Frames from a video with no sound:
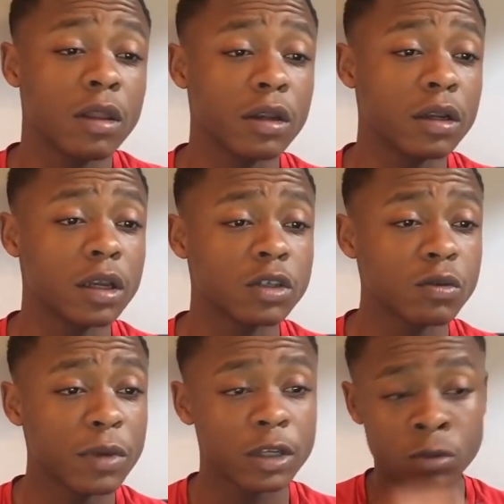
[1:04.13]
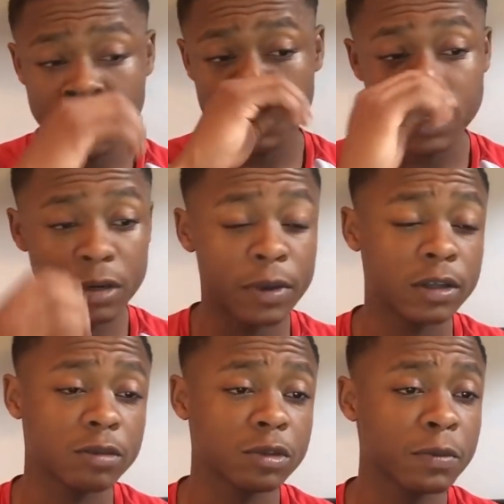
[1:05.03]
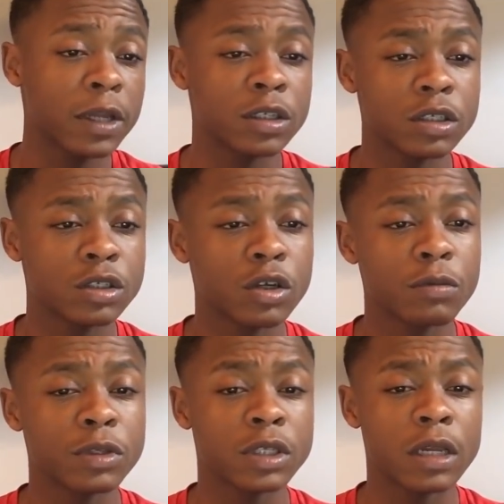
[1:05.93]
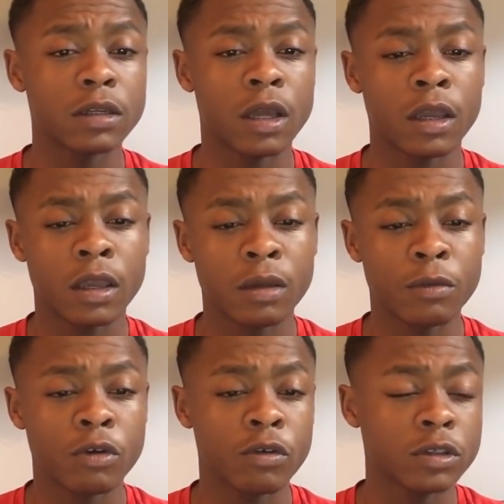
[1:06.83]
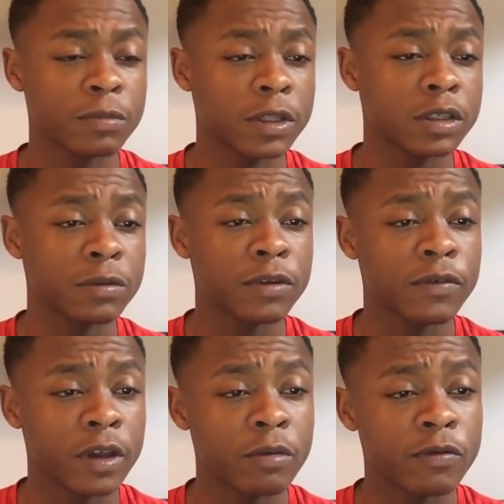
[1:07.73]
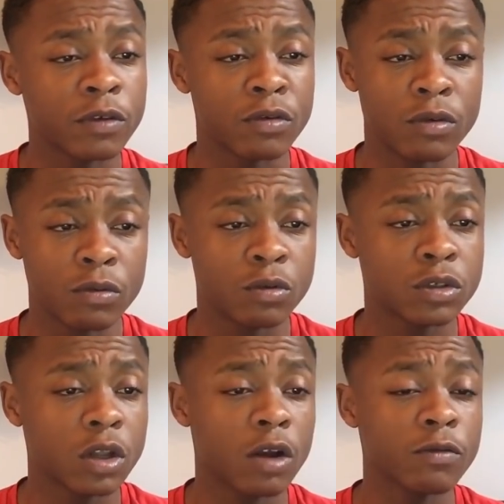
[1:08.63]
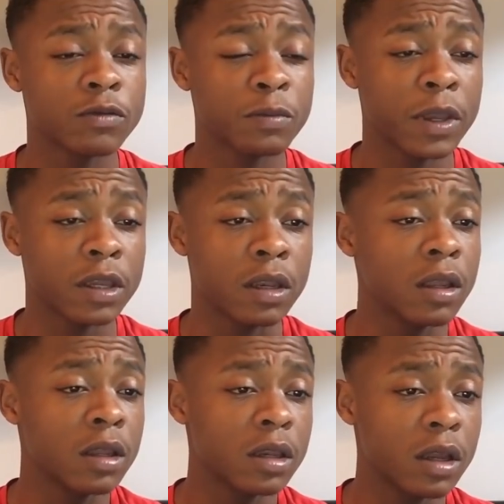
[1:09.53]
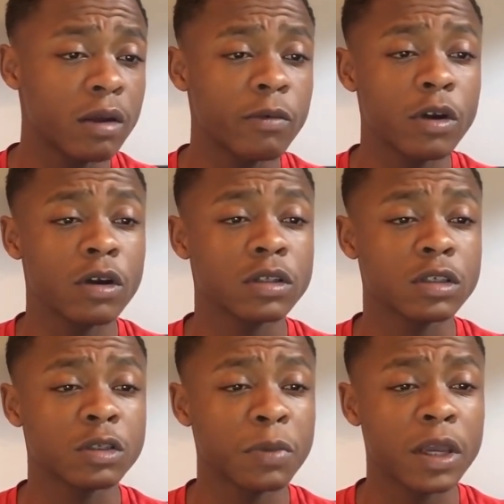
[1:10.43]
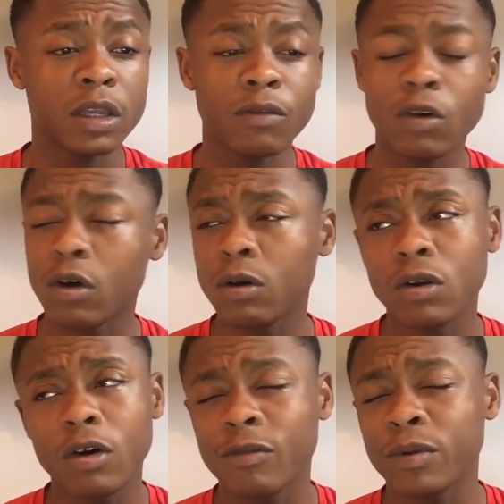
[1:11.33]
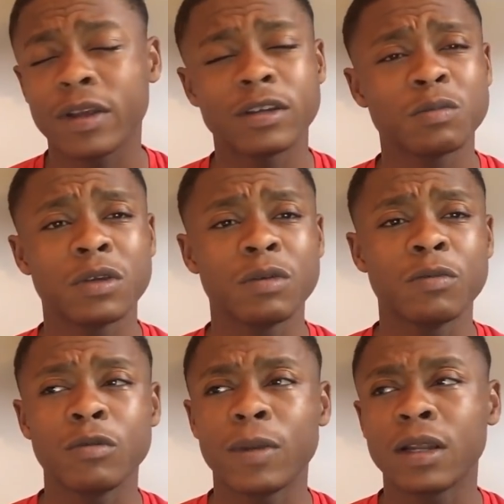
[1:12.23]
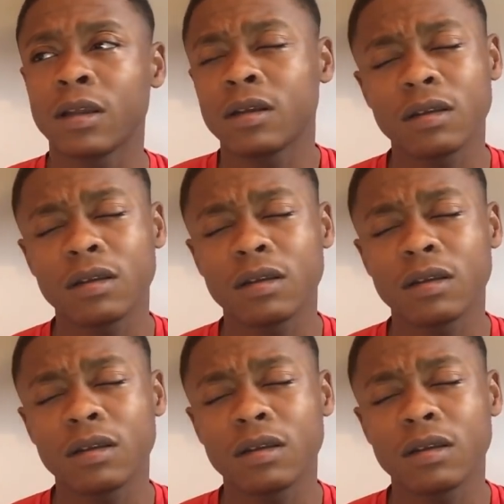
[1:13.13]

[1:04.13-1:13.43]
Nonetheless, we might as well speak about some Spanish and German talent that I came across, man, to be fair with you. We'll start with Spain. Now, in regards to Spain, they've got a lot of players, people, man.